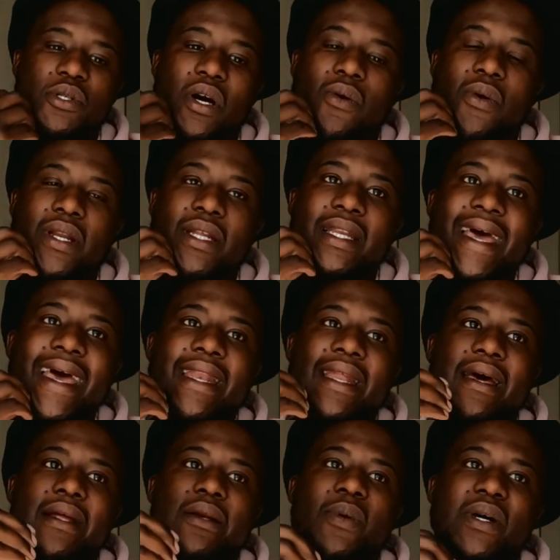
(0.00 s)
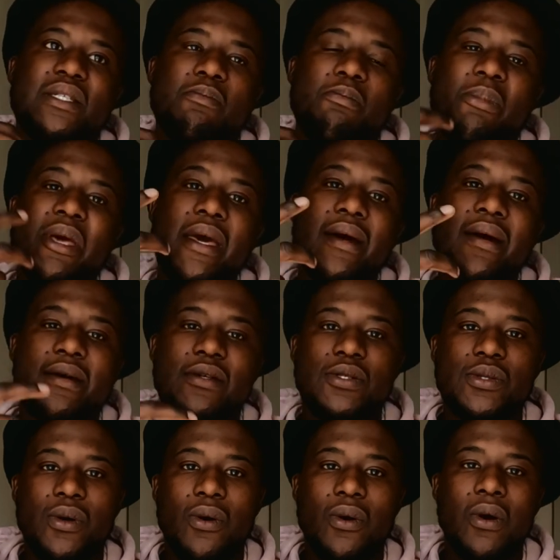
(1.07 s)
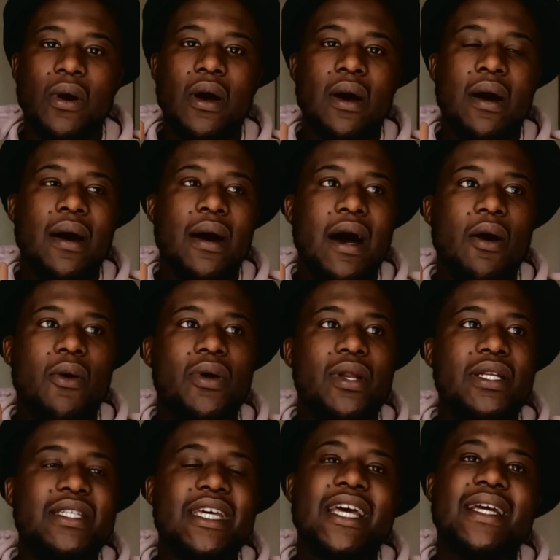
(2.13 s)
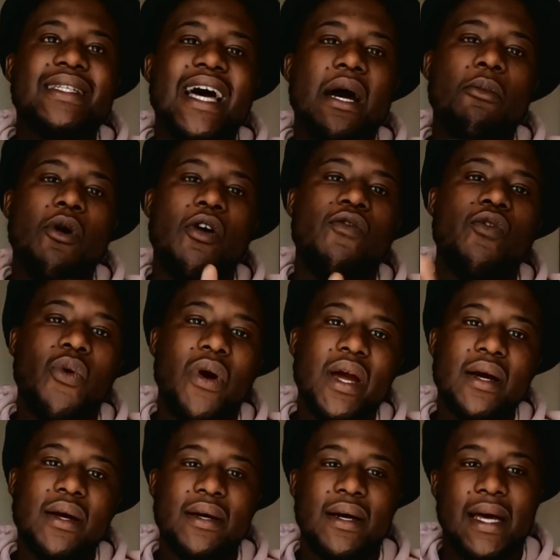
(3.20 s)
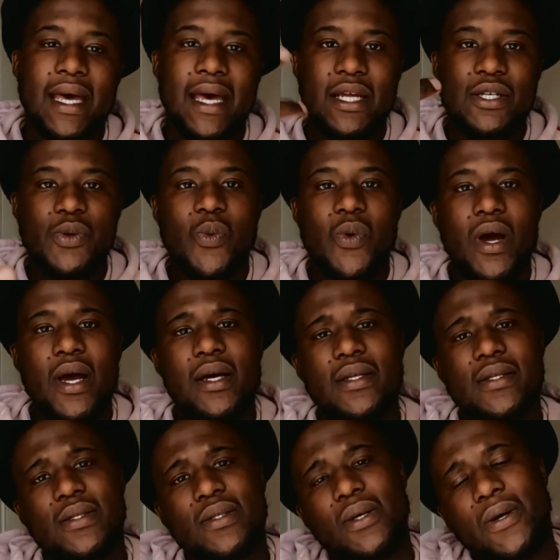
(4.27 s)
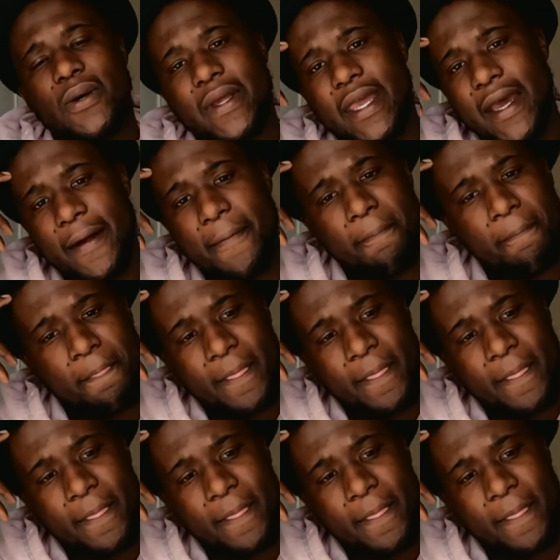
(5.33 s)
So I couldn't, and it was peak, so I couldn't take time off work. I had to work, so yeah.